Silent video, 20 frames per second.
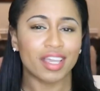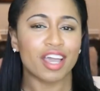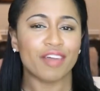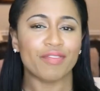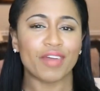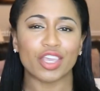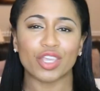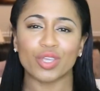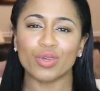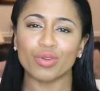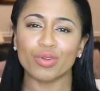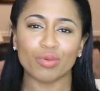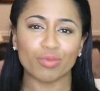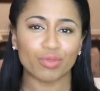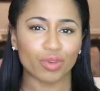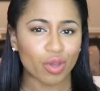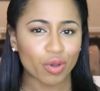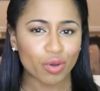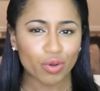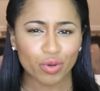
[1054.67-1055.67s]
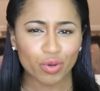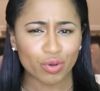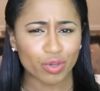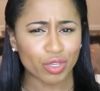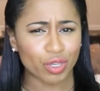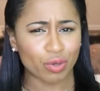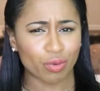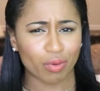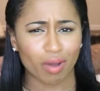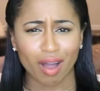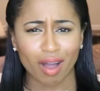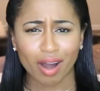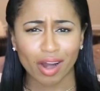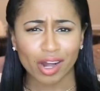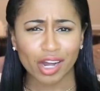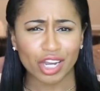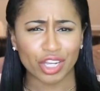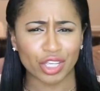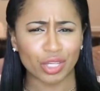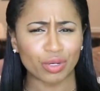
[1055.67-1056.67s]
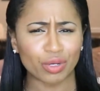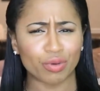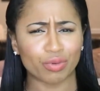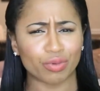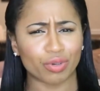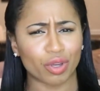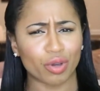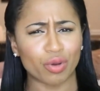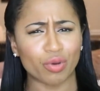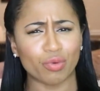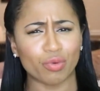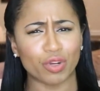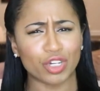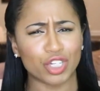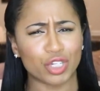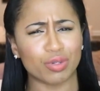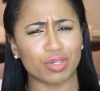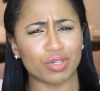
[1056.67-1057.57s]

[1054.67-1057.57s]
that you don't know who you are and you don't know what you